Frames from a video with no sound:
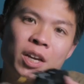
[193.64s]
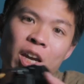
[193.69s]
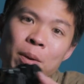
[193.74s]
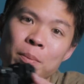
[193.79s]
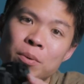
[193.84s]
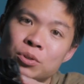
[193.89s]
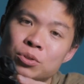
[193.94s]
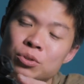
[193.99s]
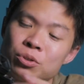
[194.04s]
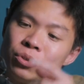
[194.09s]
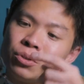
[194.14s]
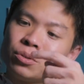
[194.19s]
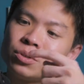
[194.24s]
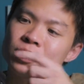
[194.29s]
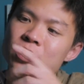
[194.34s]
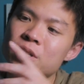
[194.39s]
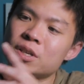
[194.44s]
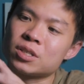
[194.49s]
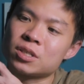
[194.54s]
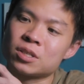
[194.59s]
able to
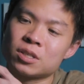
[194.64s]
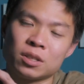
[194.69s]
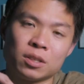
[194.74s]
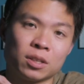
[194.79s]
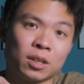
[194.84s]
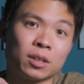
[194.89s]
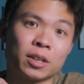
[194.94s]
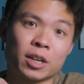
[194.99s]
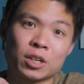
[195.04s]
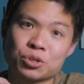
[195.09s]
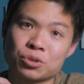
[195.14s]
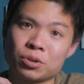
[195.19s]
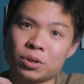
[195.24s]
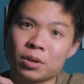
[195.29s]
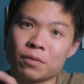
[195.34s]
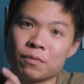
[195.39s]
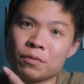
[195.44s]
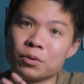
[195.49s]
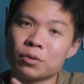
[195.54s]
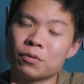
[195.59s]
use this, the
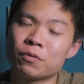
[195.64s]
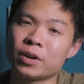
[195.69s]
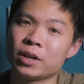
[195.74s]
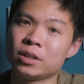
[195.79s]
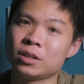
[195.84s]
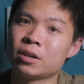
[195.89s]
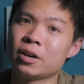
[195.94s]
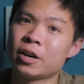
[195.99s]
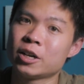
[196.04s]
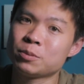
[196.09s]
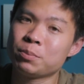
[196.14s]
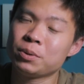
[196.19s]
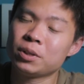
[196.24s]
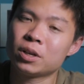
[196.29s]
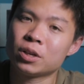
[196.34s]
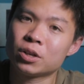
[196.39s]
electronic viewfinder, has been a